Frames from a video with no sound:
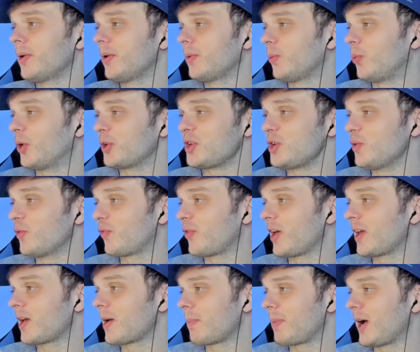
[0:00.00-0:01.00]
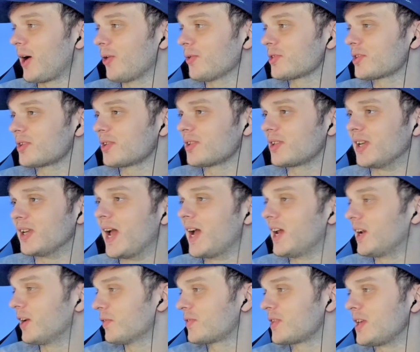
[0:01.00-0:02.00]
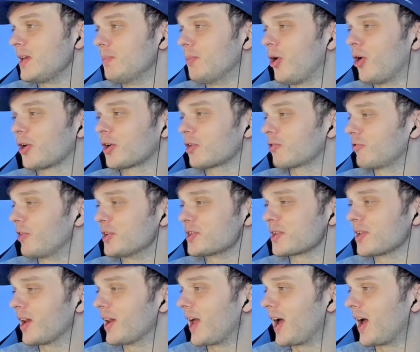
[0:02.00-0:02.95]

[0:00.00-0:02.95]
what do you think about the N F T market recently?